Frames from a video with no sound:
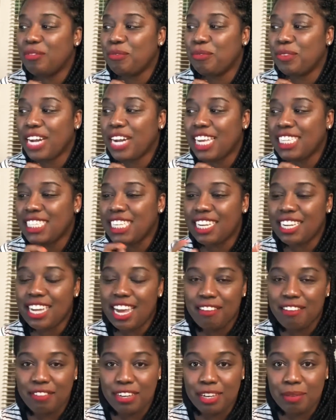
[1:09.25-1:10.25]
When I say
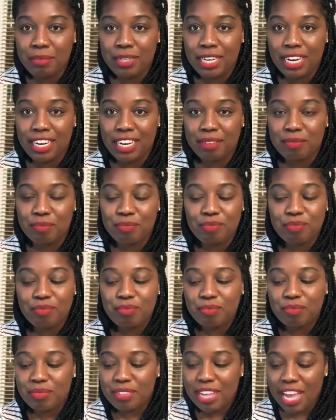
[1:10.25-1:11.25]
life update,
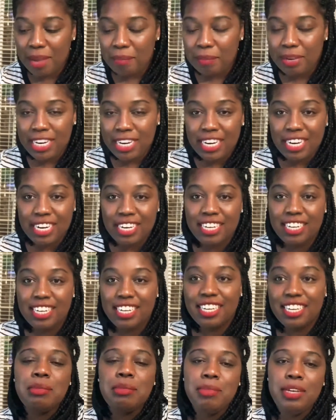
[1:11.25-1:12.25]
I'm
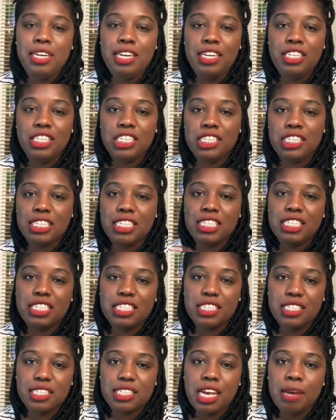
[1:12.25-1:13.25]

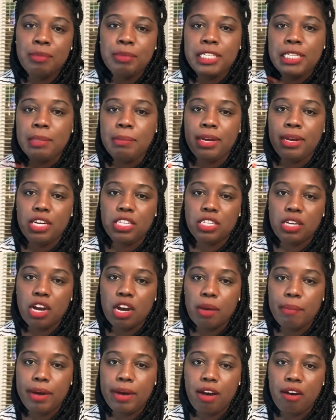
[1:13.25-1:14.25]
just about to
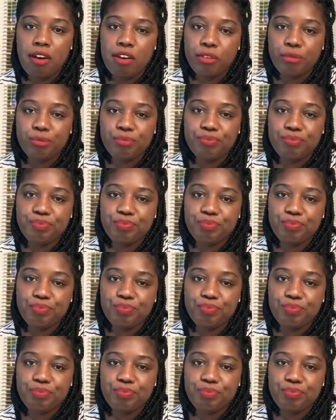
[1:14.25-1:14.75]
talk about,